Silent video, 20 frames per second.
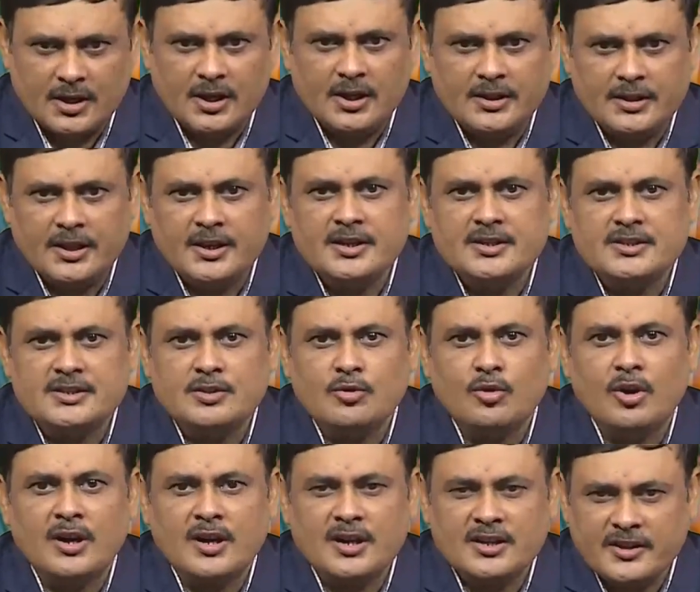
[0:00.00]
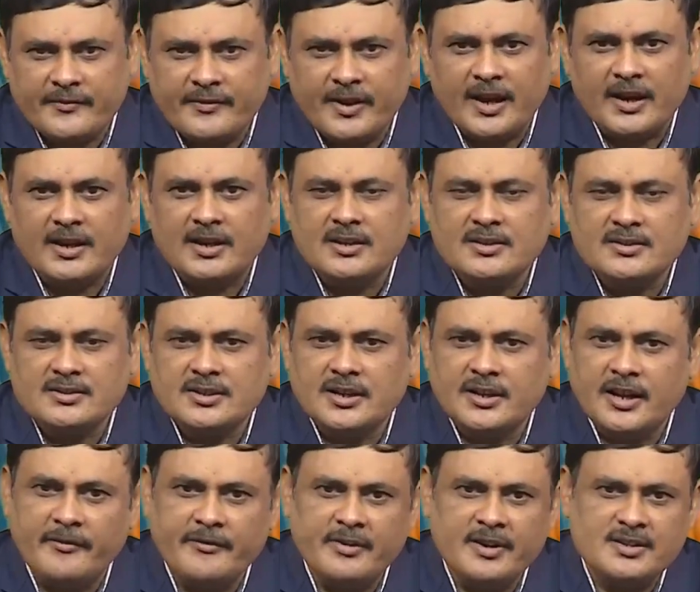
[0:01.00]
that is what are the factors that
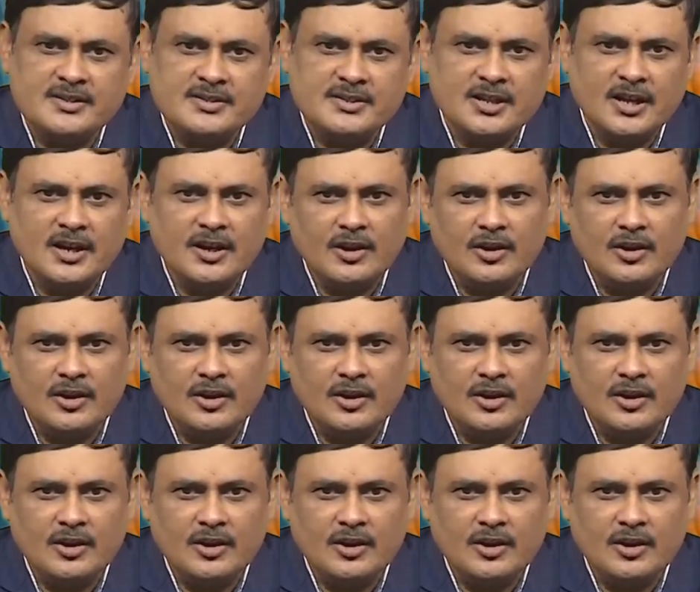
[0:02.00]
affects the